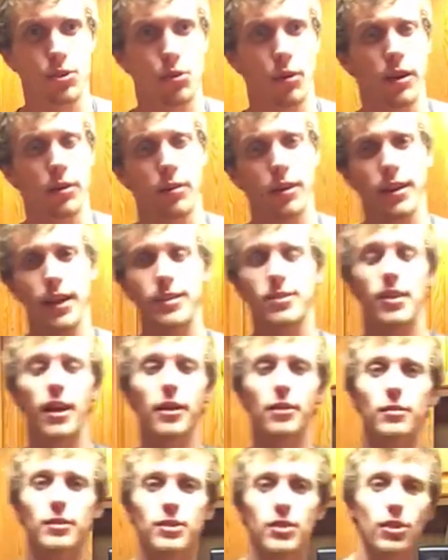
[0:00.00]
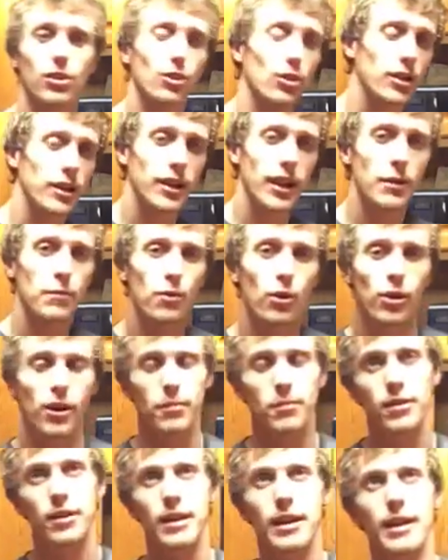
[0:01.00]
21 days. The other one's a 30-day
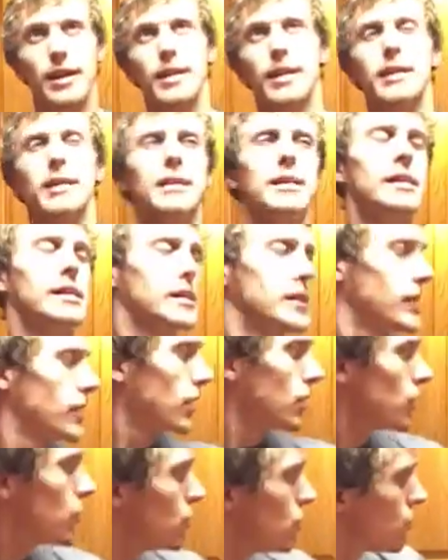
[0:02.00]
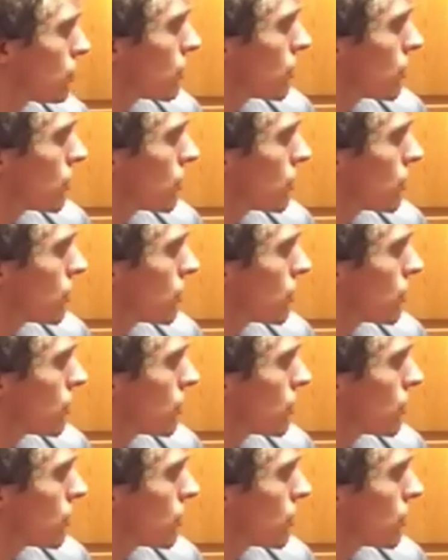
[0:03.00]
program. You